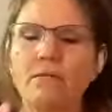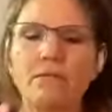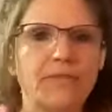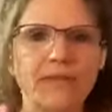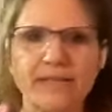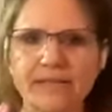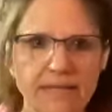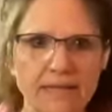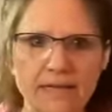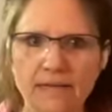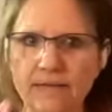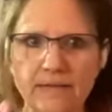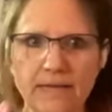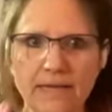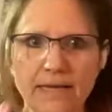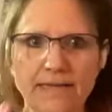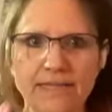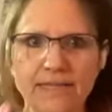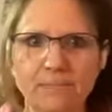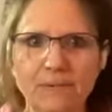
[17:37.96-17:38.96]
that didn't
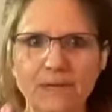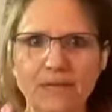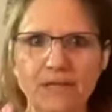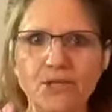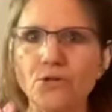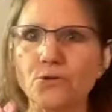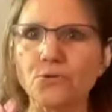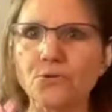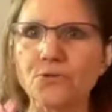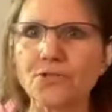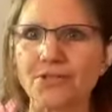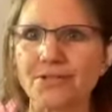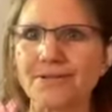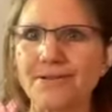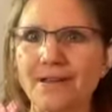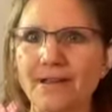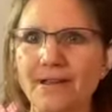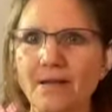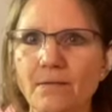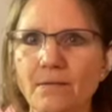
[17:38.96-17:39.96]
need to be used.
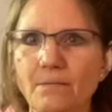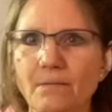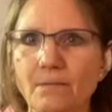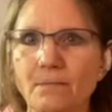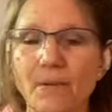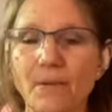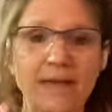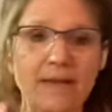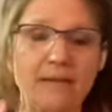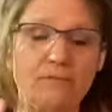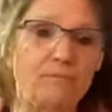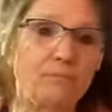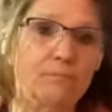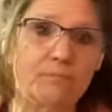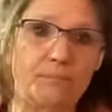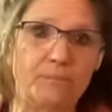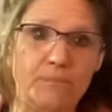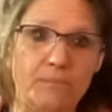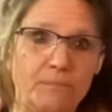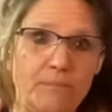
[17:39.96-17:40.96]
But
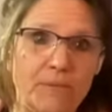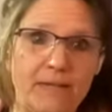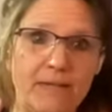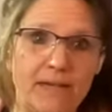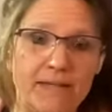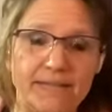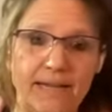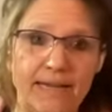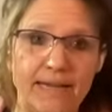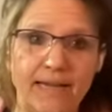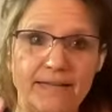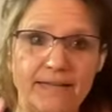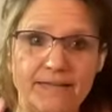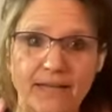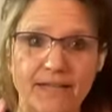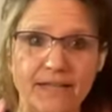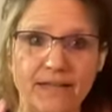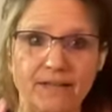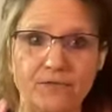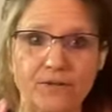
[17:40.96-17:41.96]
because I had
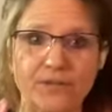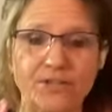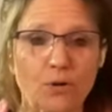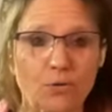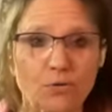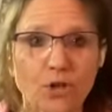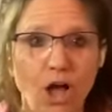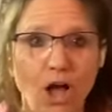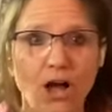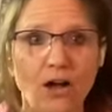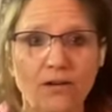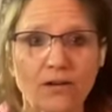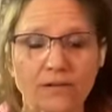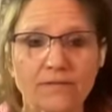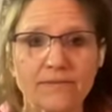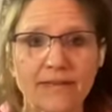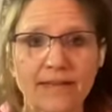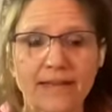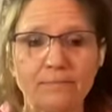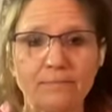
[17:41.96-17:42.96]
done it for so long,
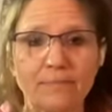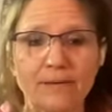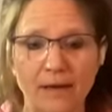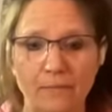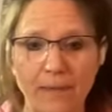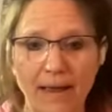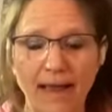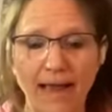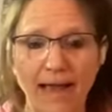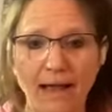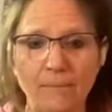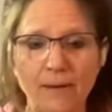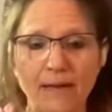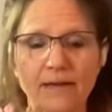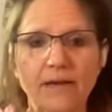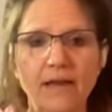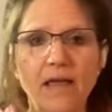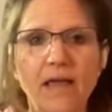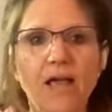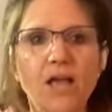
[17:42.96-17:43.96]
they had become
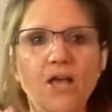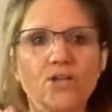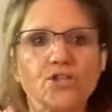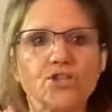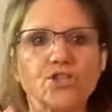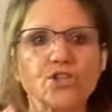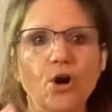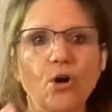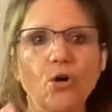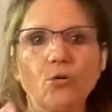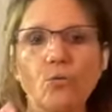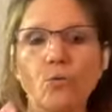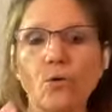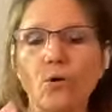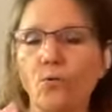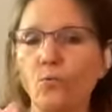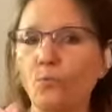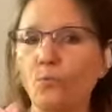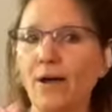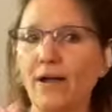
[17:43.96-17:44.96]
habit. So
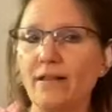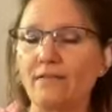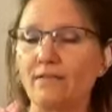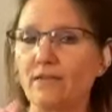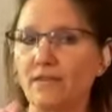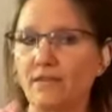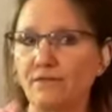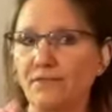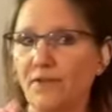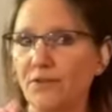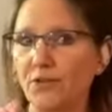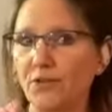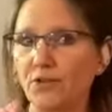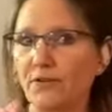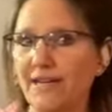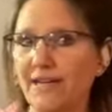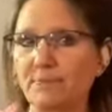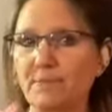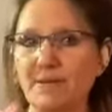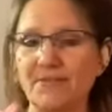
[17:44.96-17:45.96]
what the
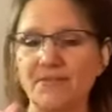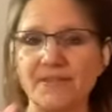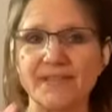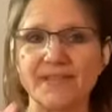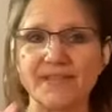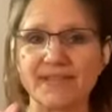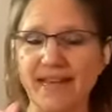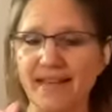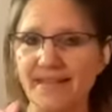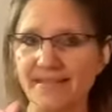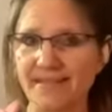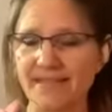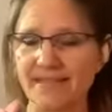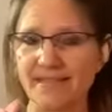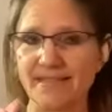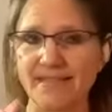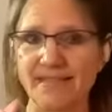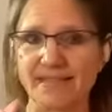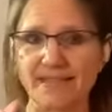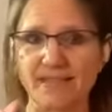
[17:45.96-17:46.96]
Feldenkrais method says
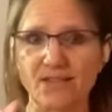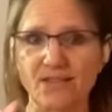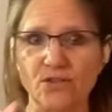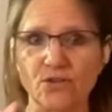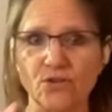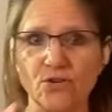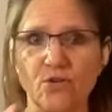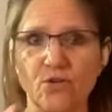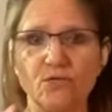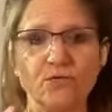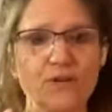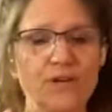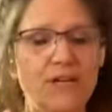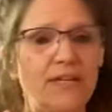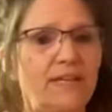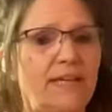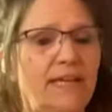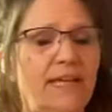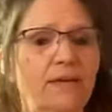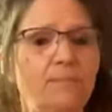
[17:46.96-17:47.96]
is,
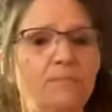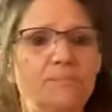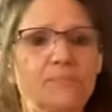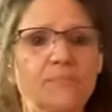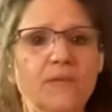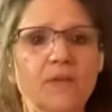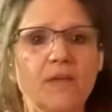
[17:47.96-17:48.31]
really,